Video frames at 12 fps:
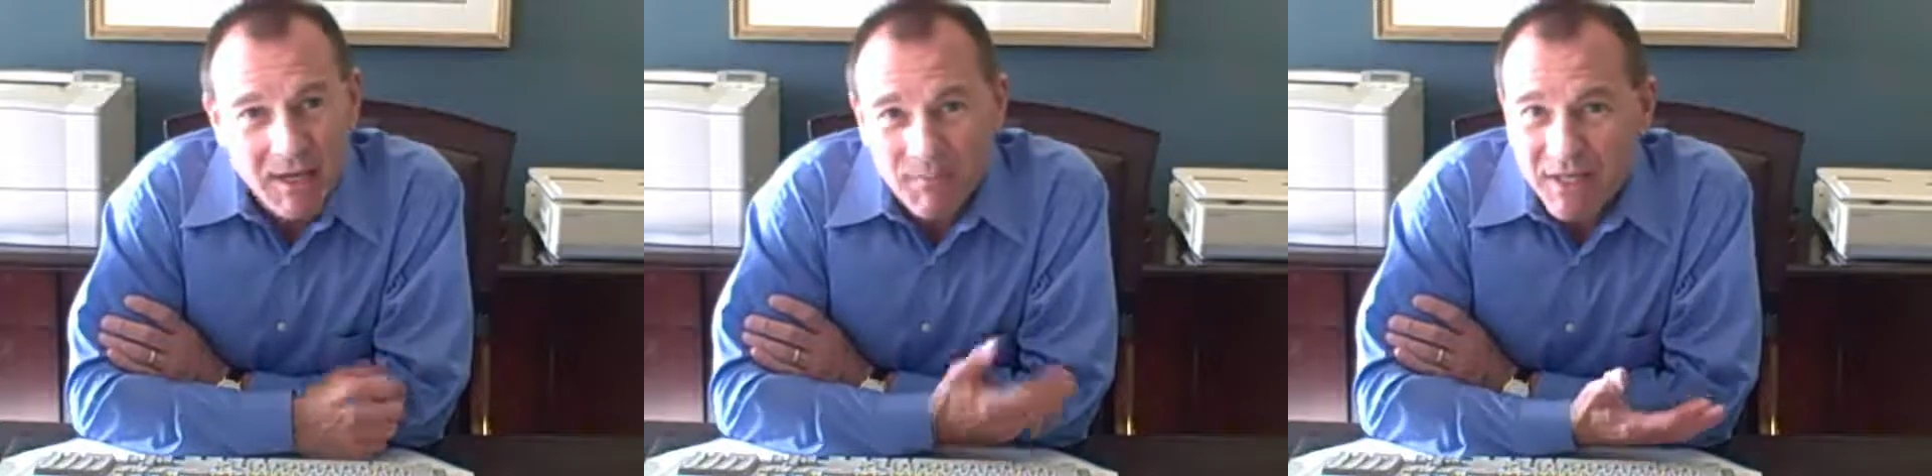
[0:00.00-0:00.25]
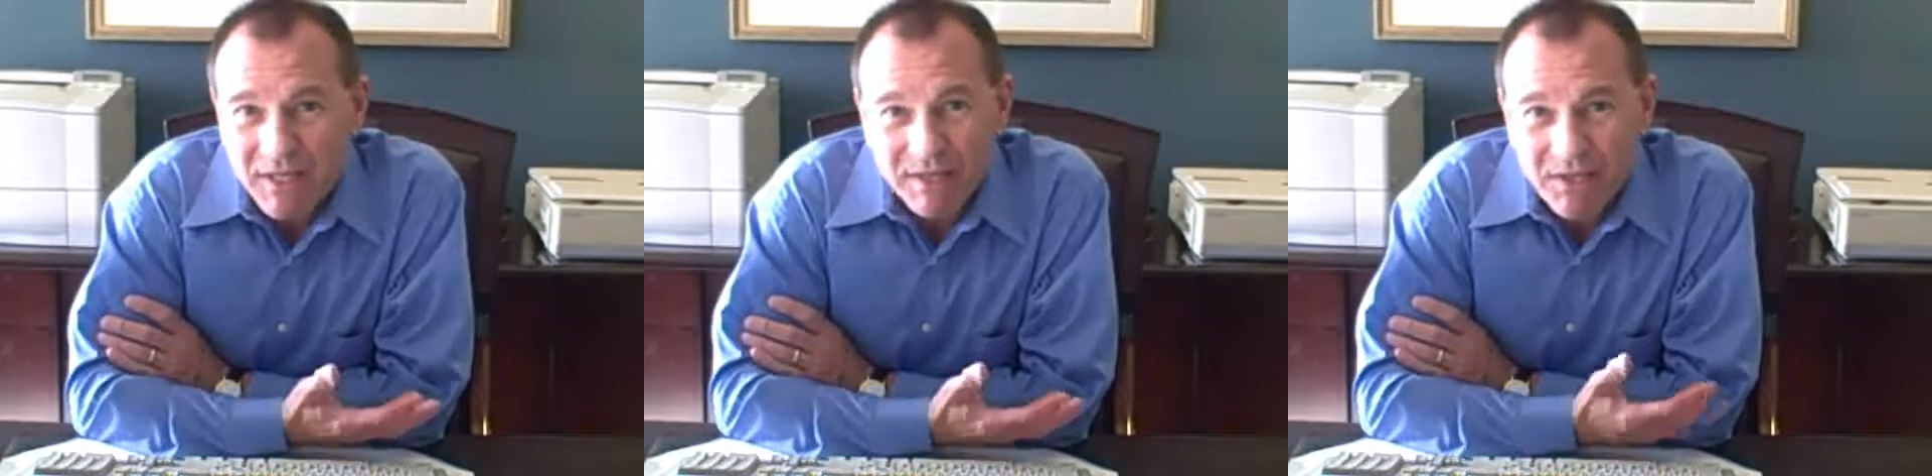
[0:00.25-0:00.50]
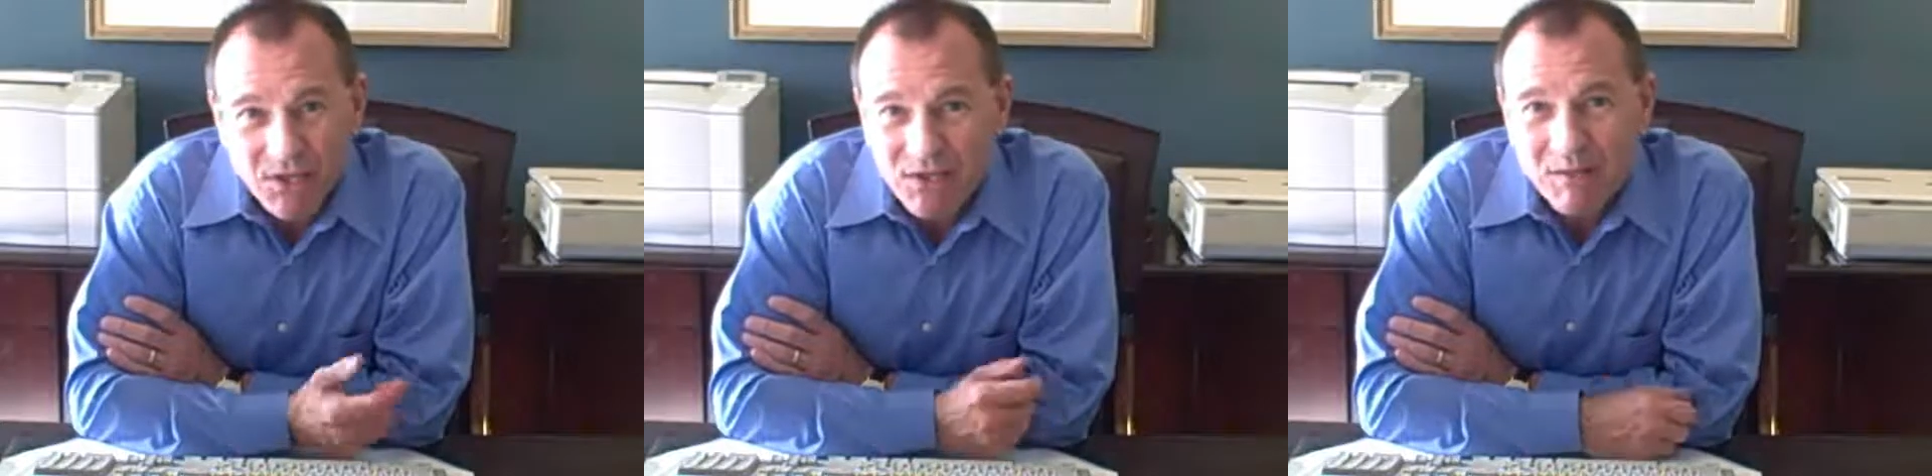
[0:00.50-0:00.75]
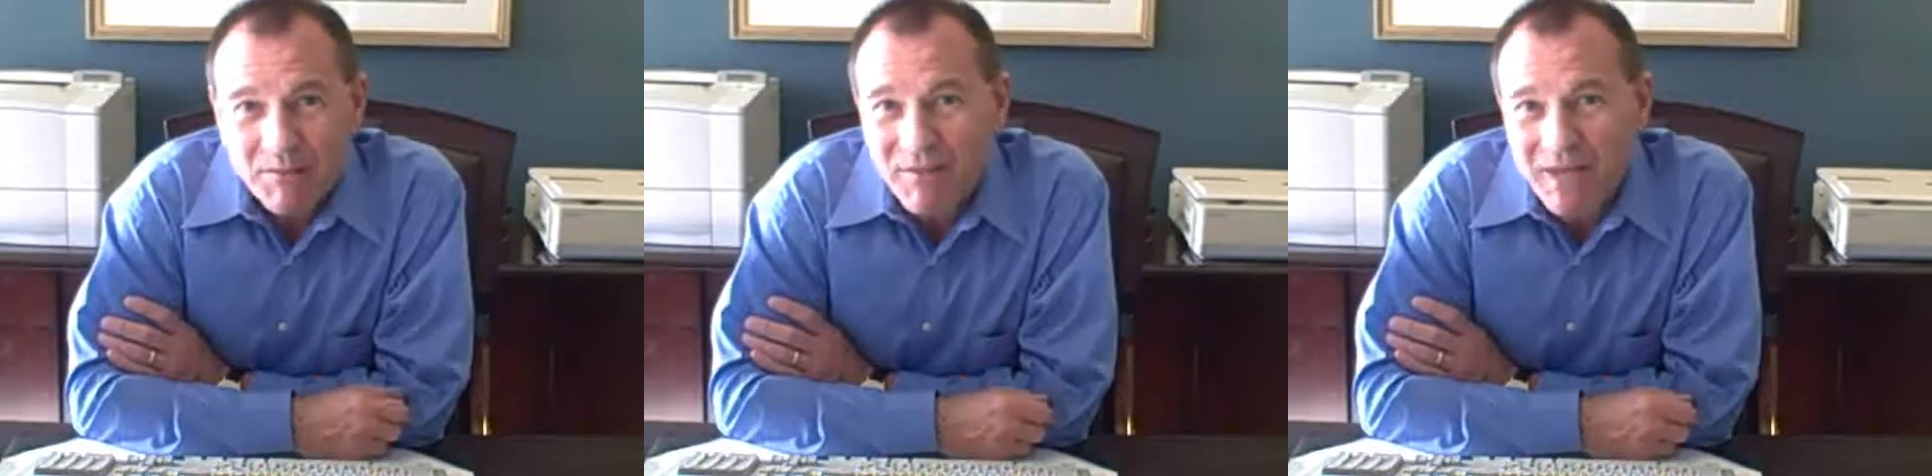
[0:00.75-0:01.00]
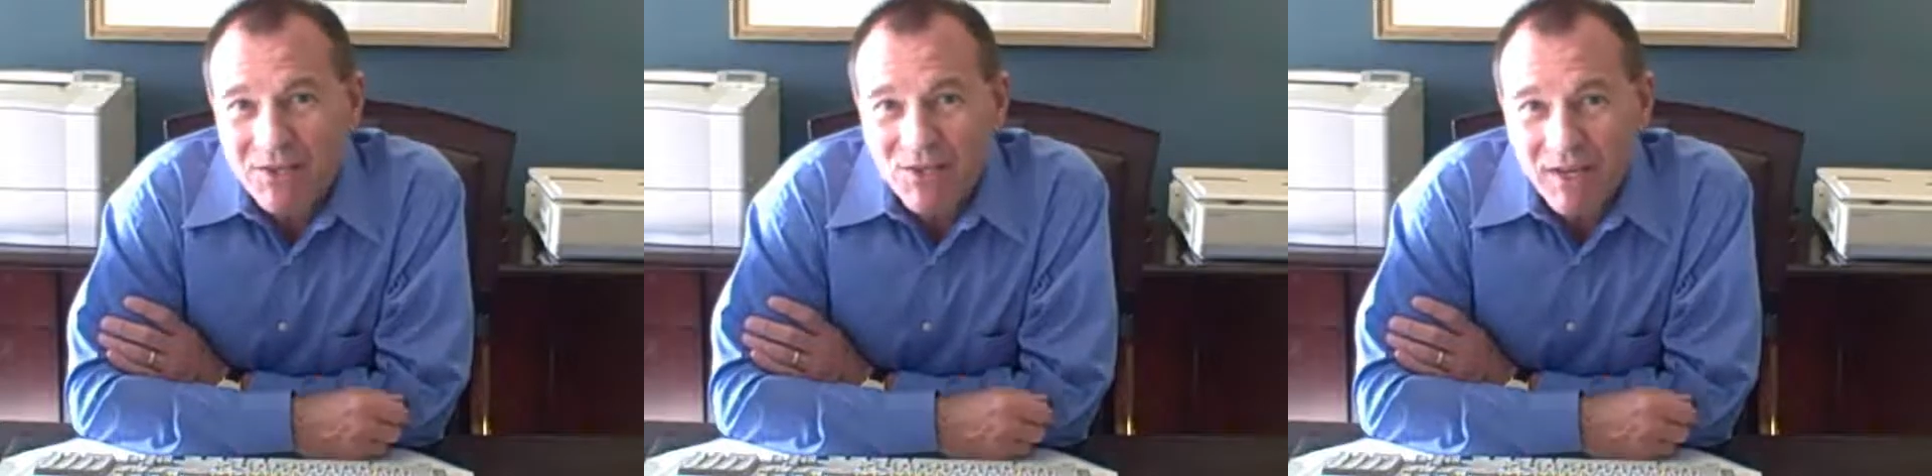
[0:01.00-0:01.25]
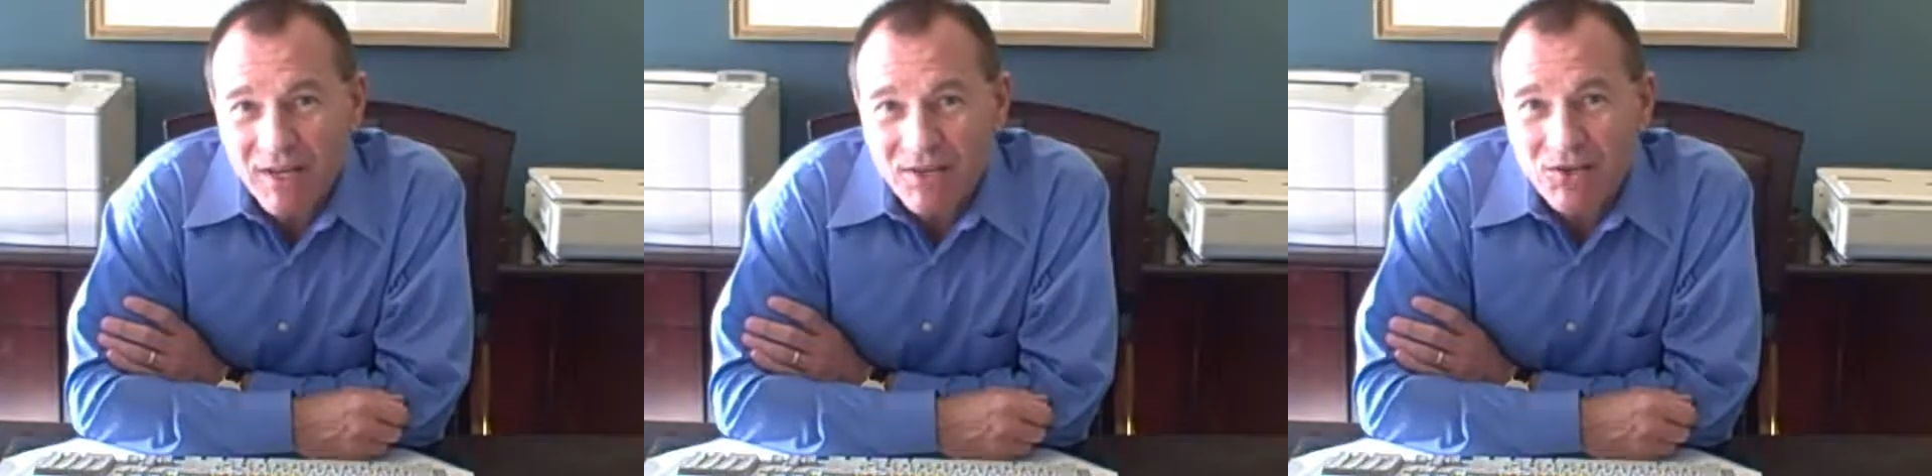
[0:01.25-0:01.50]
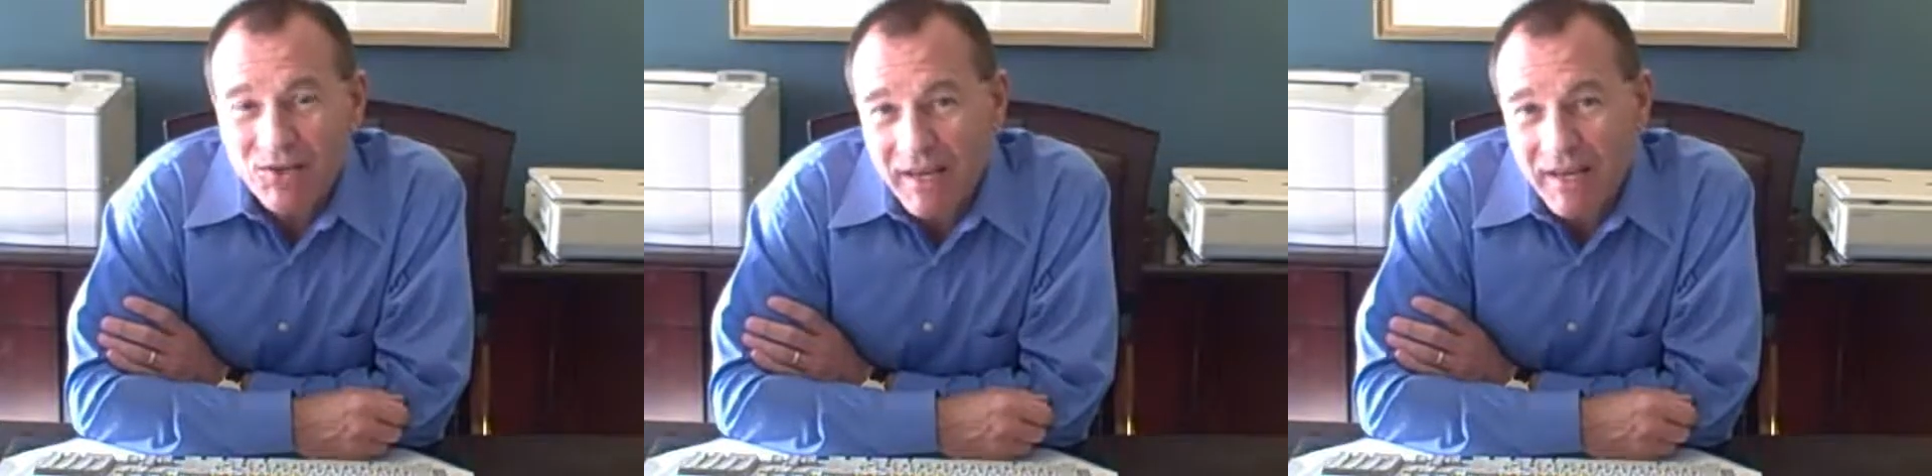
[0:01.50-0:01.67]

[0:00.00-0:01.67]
But doesn't it make sense